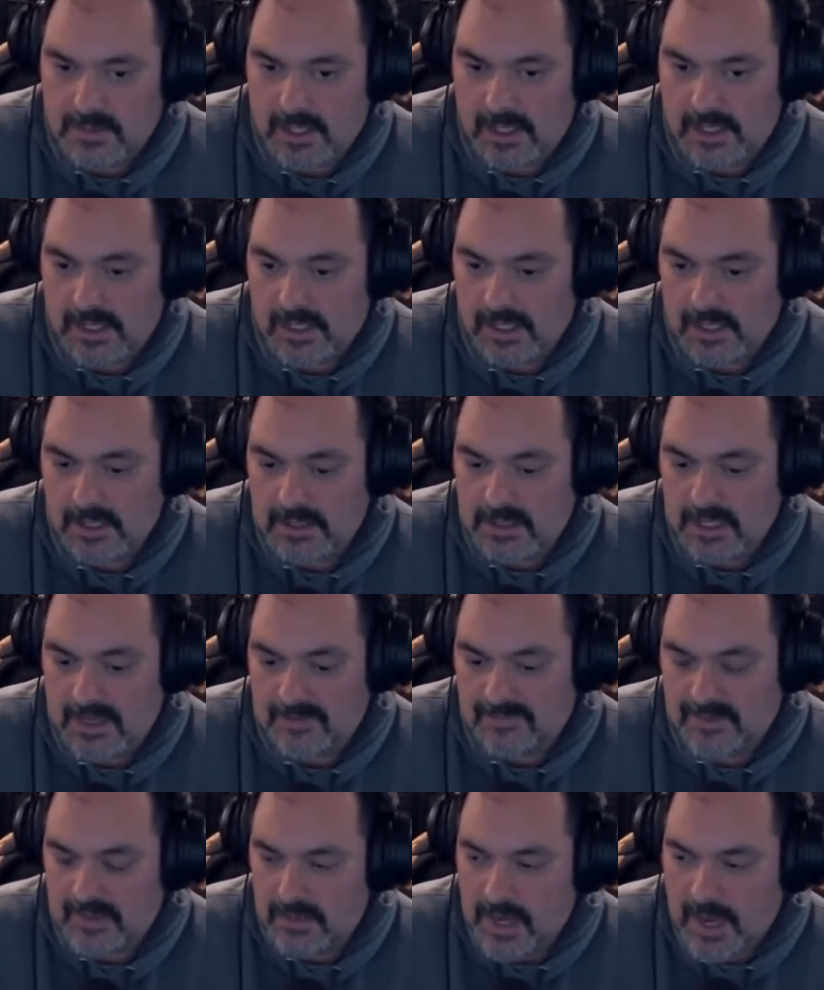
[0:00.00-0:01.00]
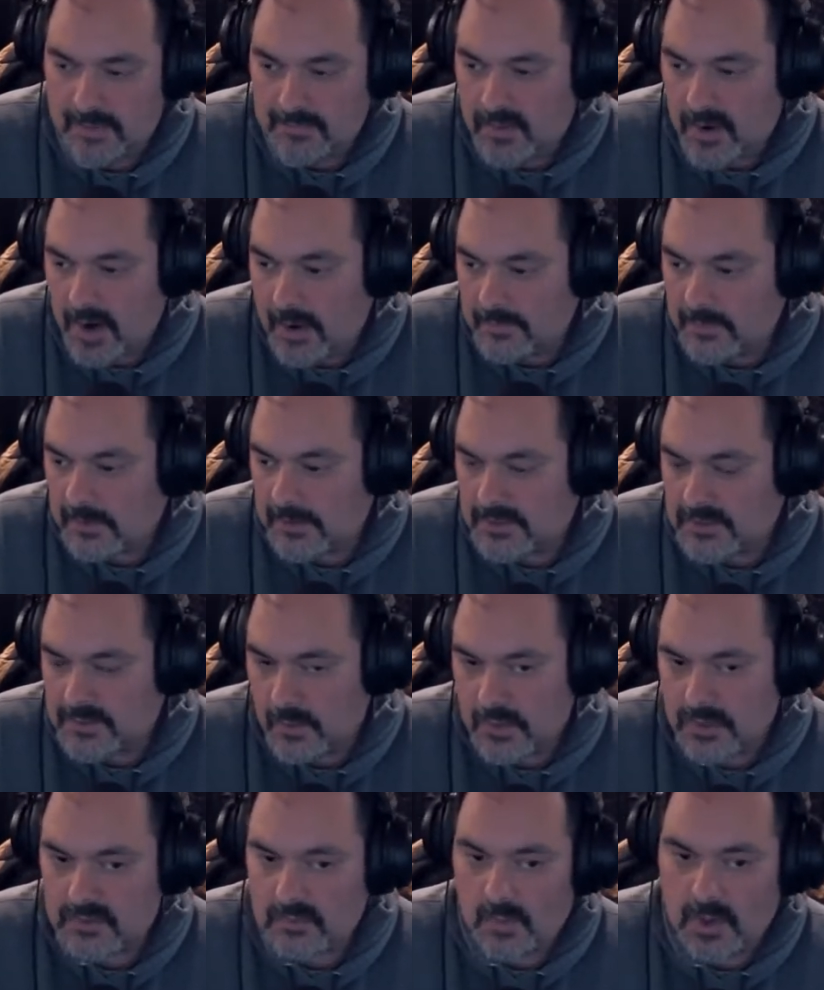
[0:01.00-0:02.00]
and if they're not properly
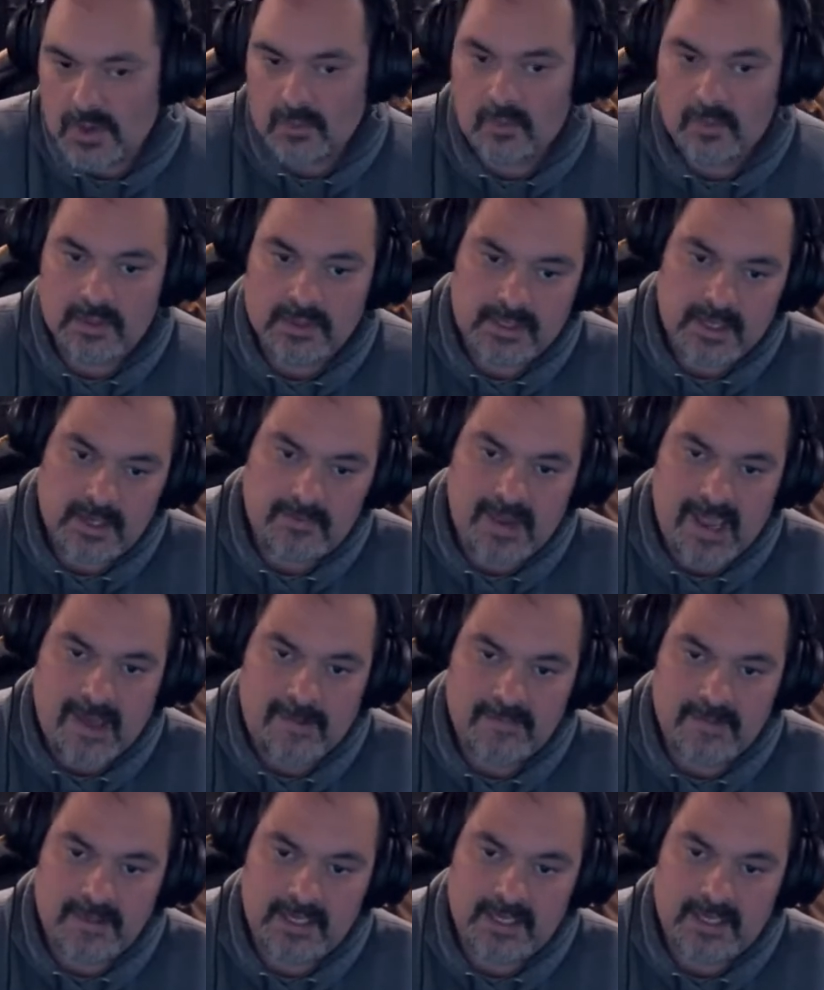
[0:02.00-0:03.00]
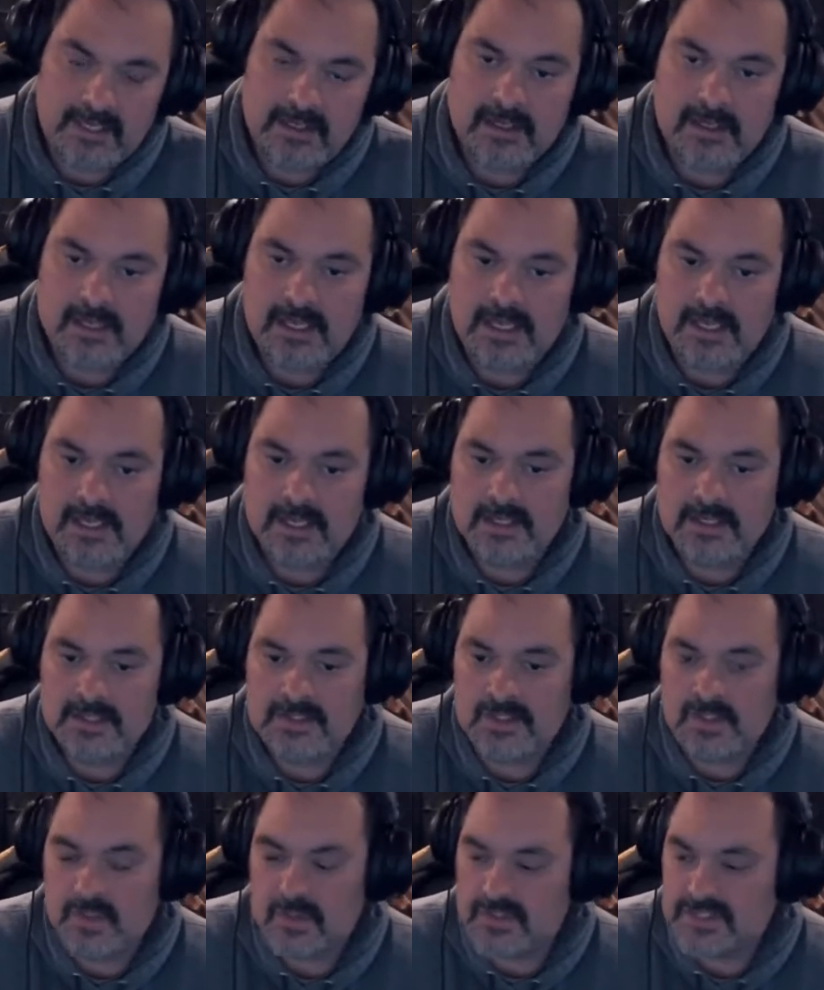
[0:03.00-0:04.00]
torqued, what will end up happening
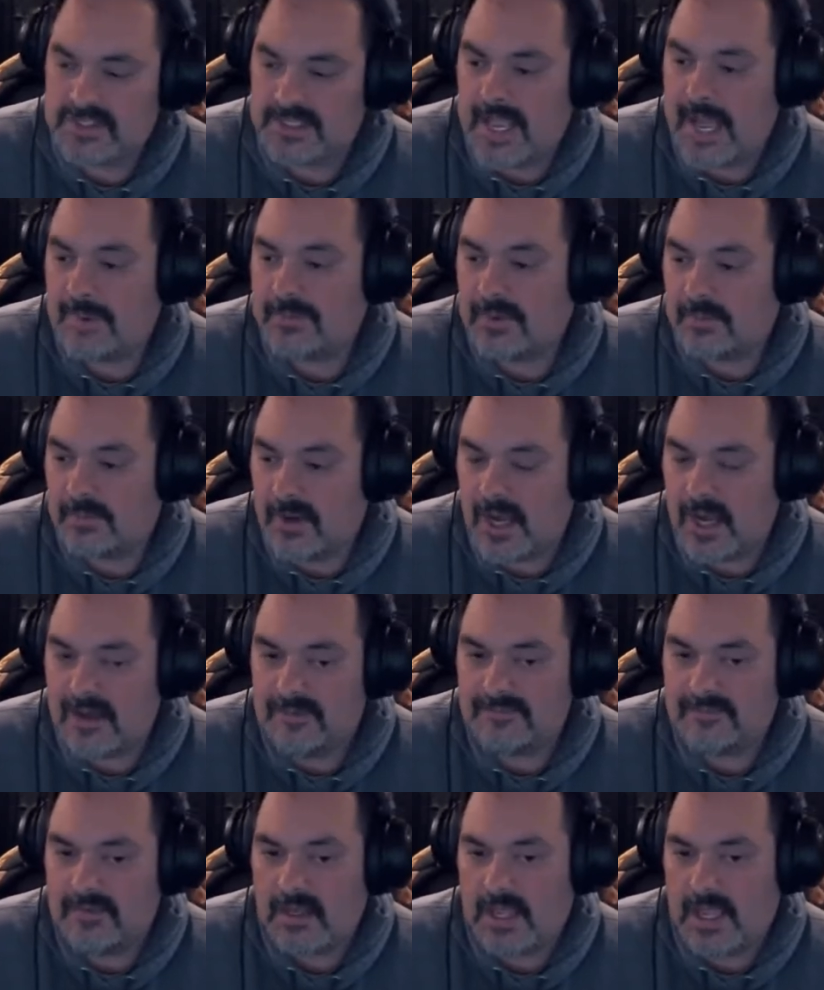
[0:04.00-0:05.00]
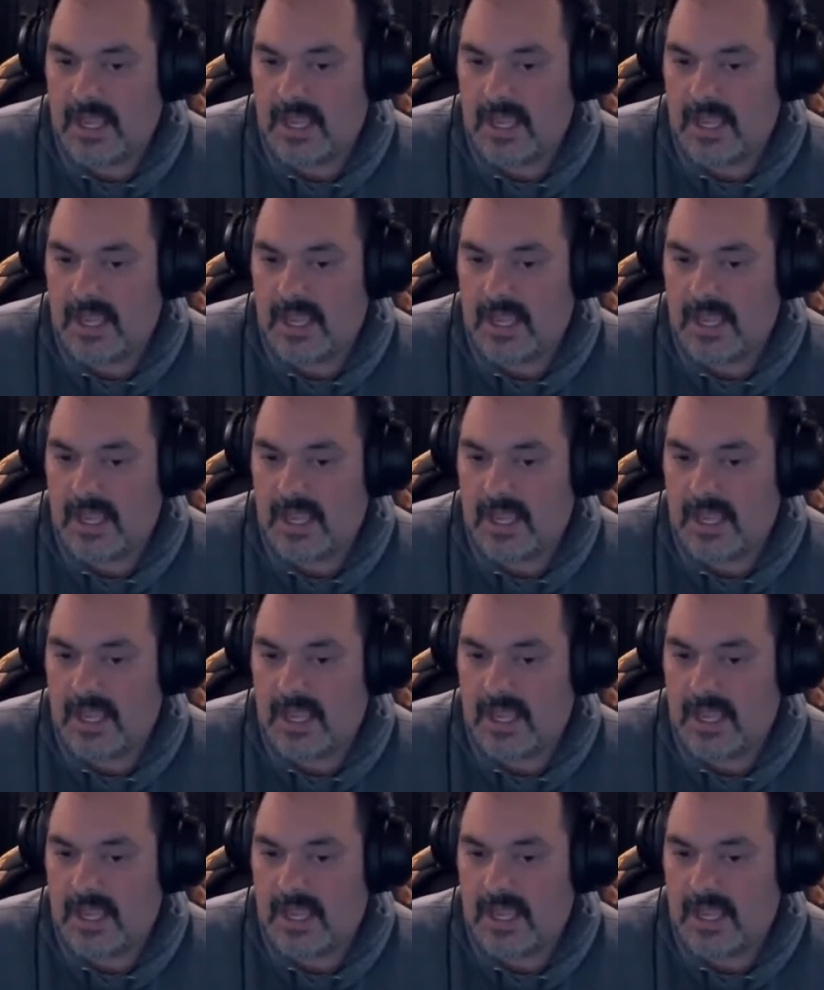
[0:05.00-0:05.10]
is you'll snap them off,